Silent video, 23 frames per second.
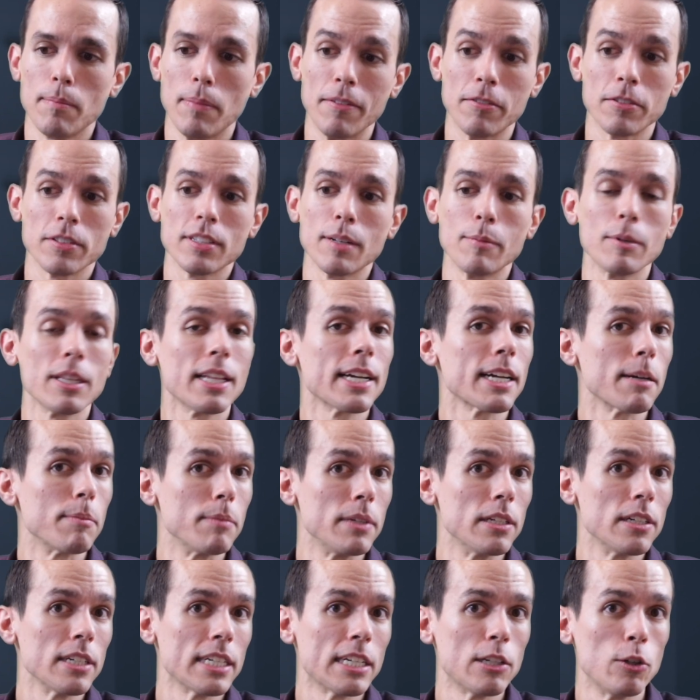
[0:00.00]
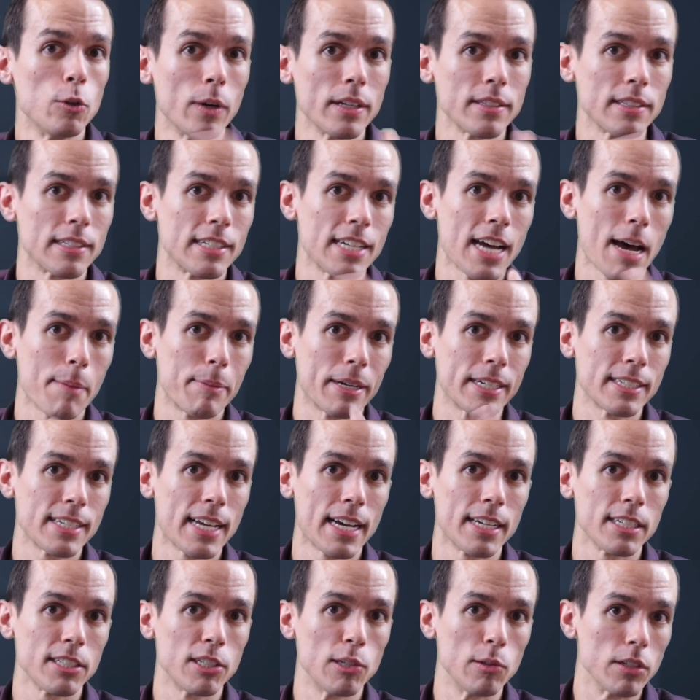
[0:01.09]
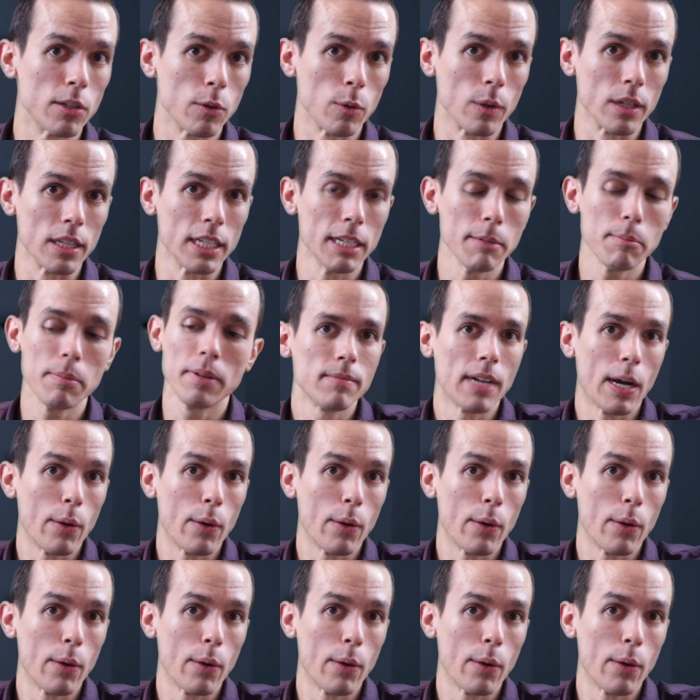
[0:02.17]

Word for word: But for someone like Amelia, who has the topic tattooed to her lip,